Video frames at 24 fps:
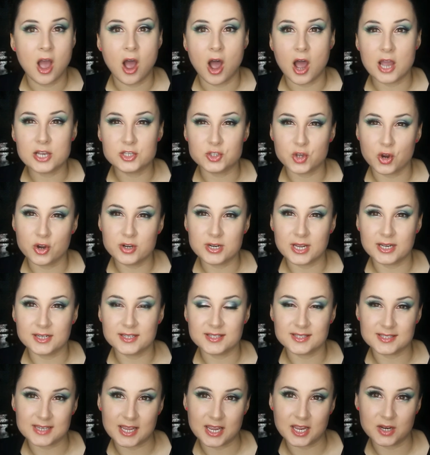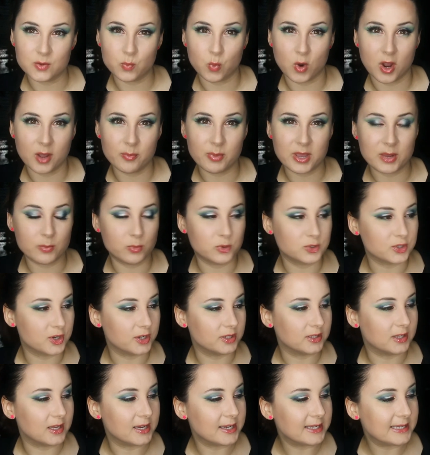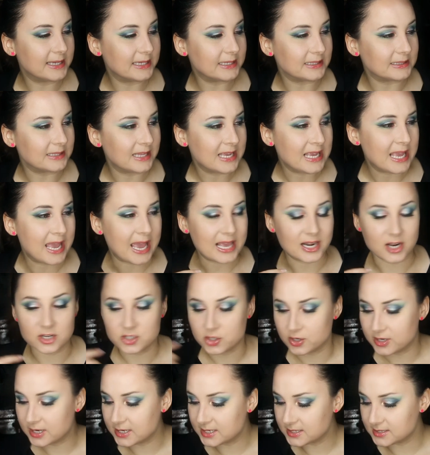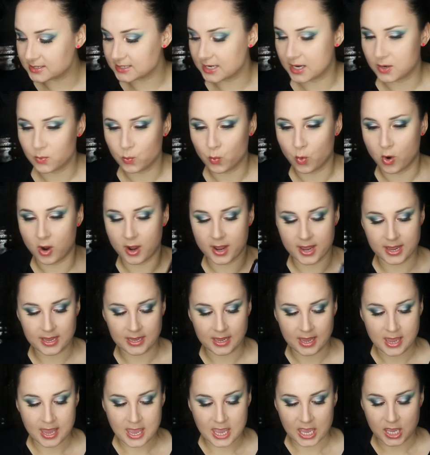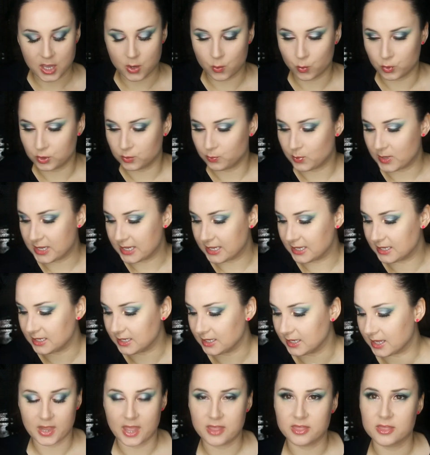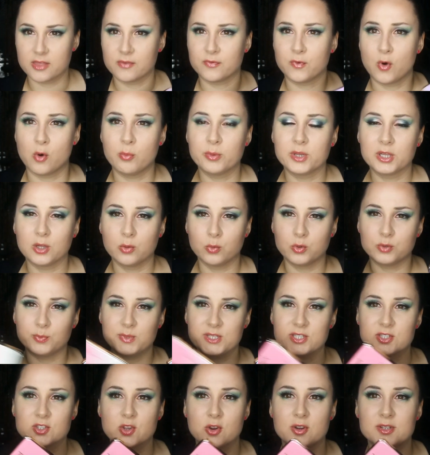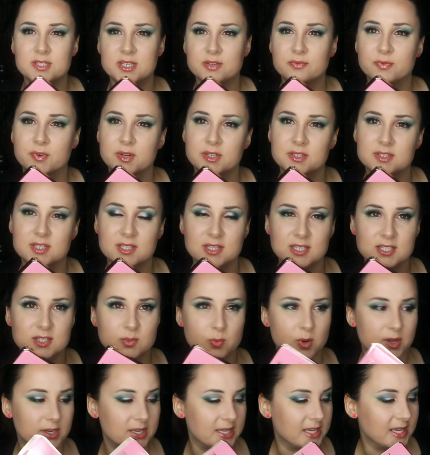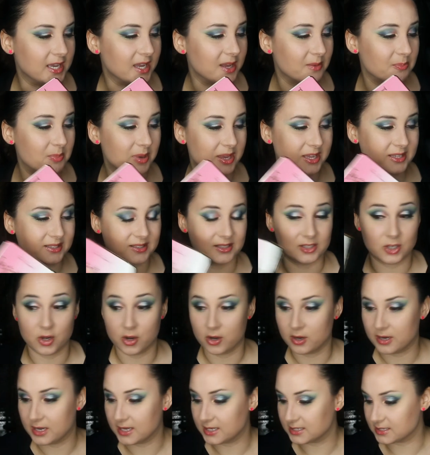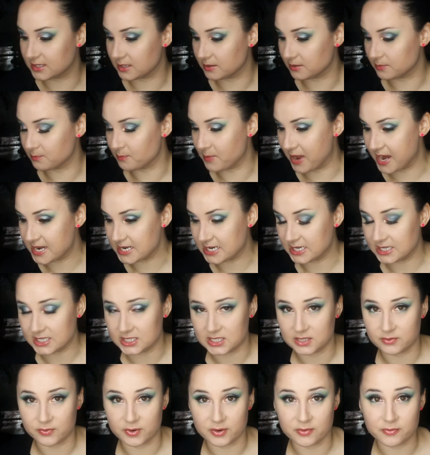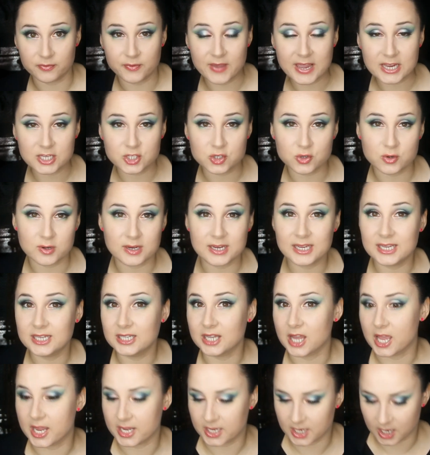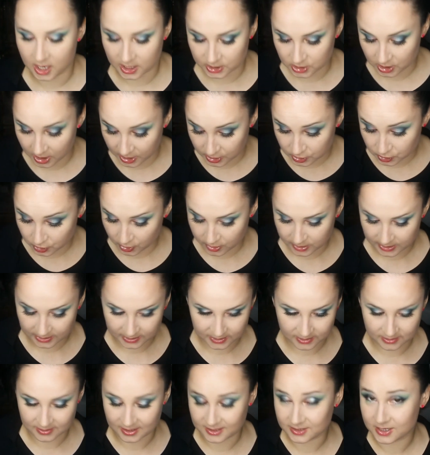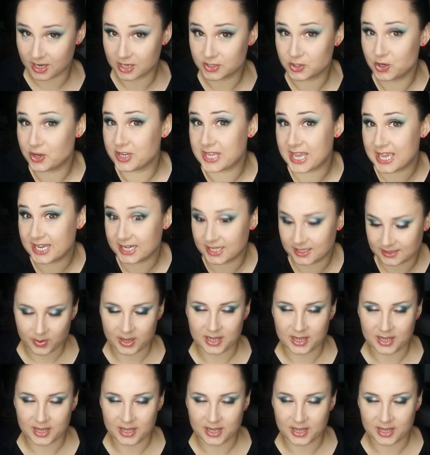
I don't understand why people don't like it, and I don't understand why it would be like the formula would be so different to this one here. But you know, is it made in a different factory? Like, I don't get it.